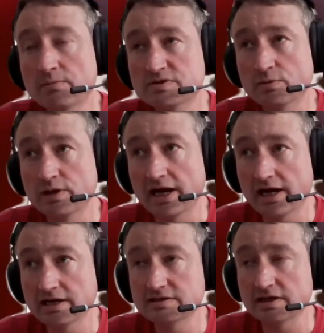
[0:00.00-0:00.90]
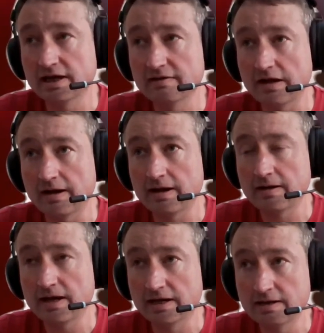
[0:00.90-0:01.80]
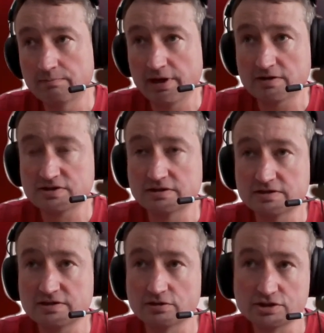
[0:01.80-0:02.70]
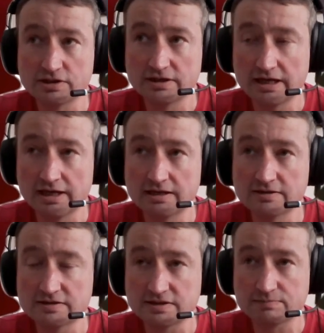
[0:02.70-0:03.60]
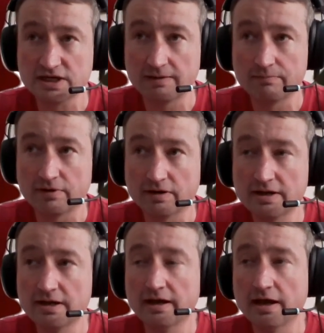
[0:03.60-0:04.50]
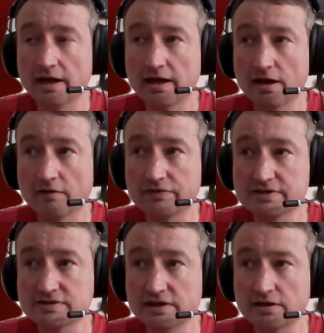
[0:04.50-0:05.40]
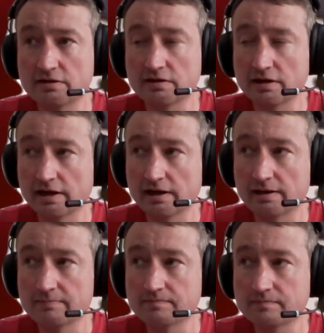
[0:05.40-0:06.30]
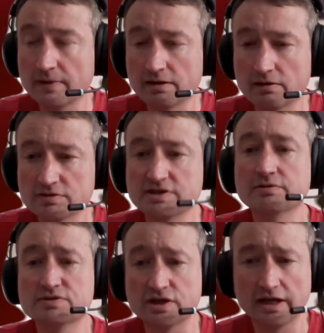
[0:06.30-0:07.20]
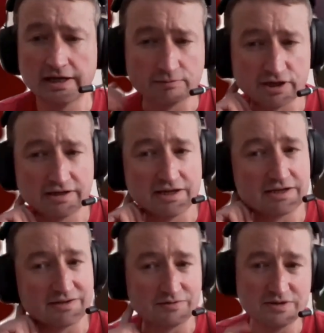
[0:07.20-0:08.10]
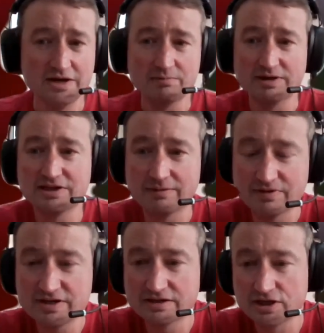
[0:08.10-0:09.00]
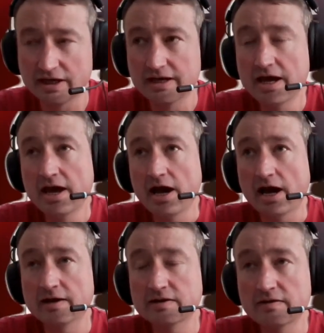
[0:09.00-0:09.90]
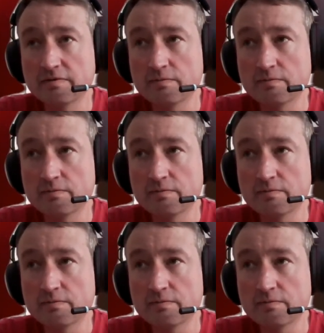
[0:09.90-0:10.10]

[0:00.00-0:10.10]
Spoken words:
So we had an in-person discussion in September of this year. Oh, sorry, it was July. I'm trying to think in my timelines, in July. And